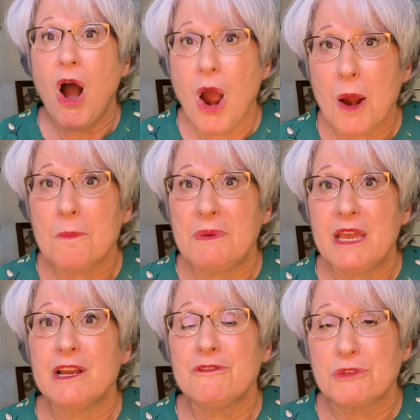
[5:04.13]
are
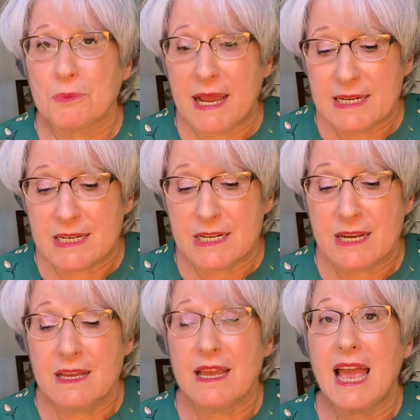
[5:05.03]
being threatened
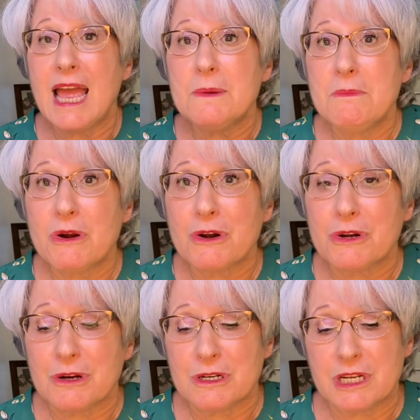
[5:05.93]
and
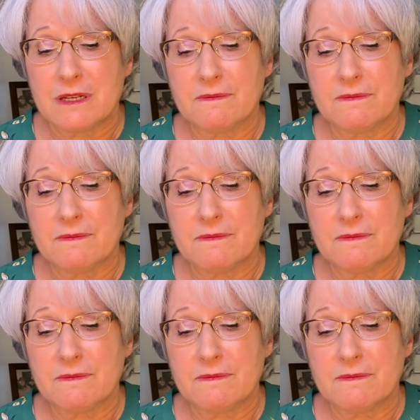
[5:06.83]
murdered.